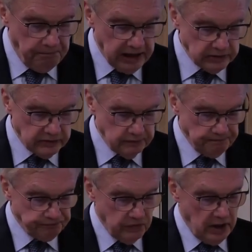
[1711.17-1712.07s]
but
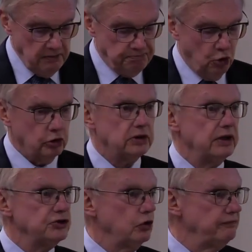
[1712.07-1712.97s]
the
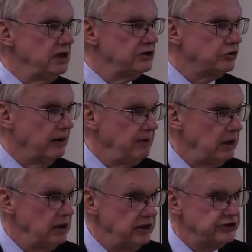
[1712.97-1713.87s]
importance of these
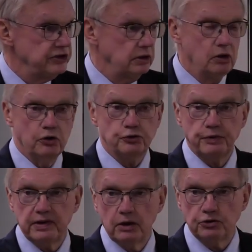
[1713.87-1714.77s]
remedies, it goes
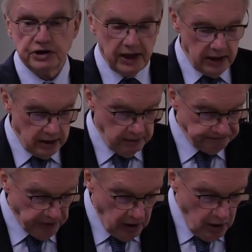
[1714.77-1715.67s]
without saying,
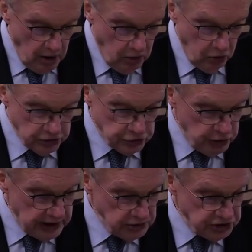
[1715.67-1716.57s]

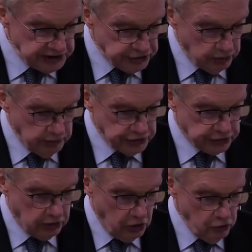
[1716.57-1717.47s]
also hinges on the
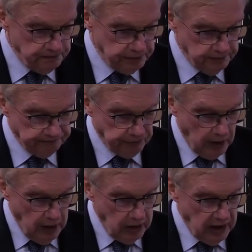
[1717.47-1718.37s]
scope,
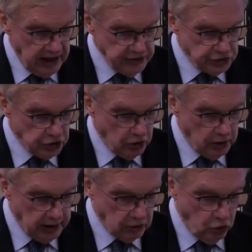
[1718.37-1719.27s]
nature,
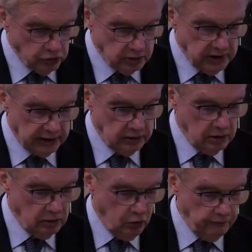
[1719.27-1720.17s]
and content
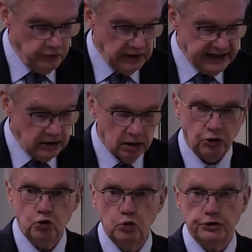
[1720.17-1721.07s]
of the legal
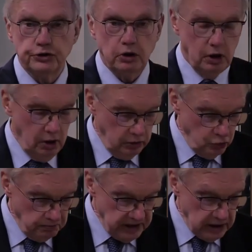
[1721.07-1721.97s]
rules
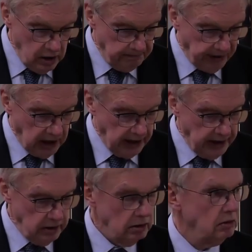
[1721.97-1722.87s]
to be applied.